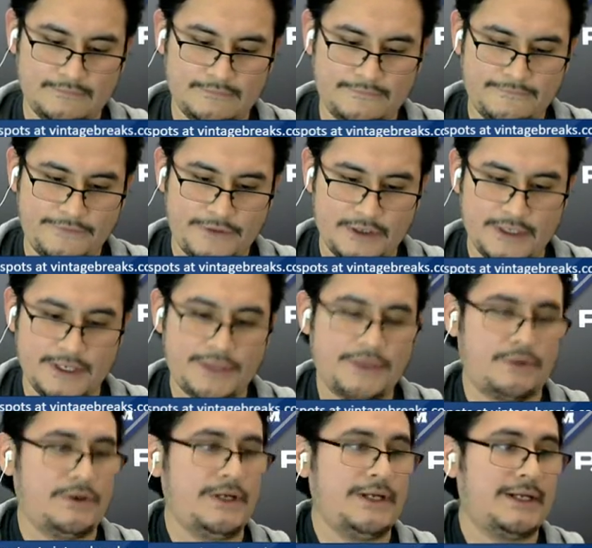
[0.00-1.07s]

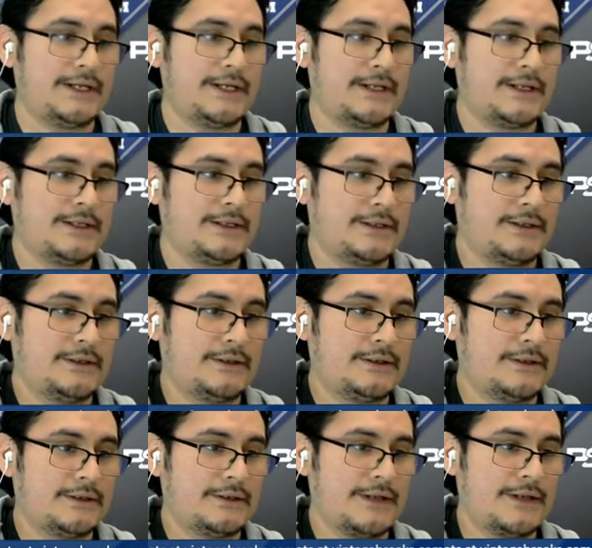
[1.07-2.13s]
33,
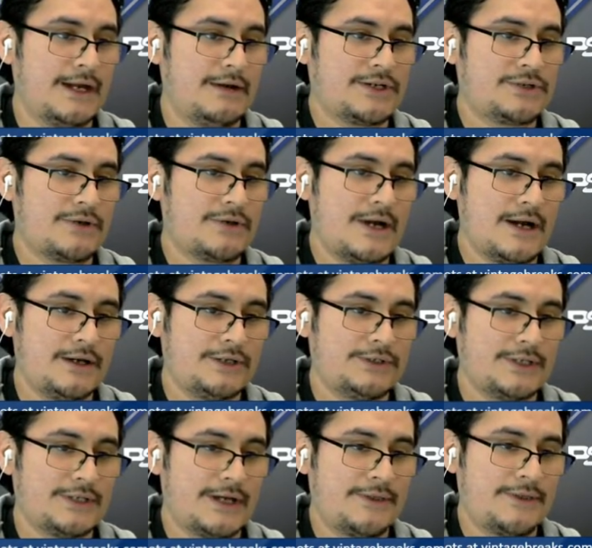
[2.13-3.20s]
Eric Schreier,
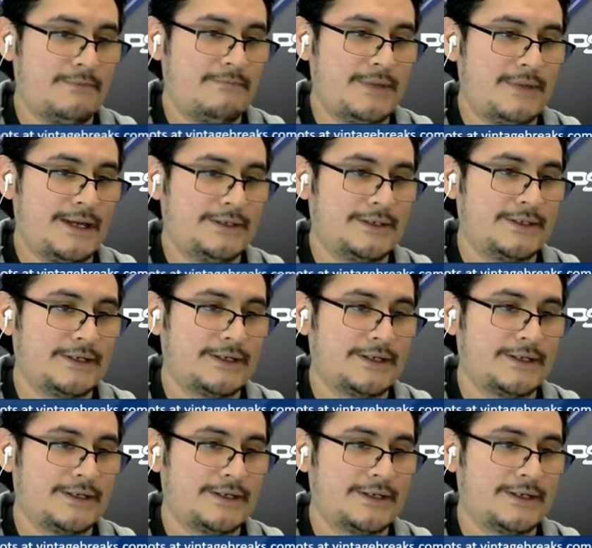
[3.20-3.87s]
Jonathan Bender.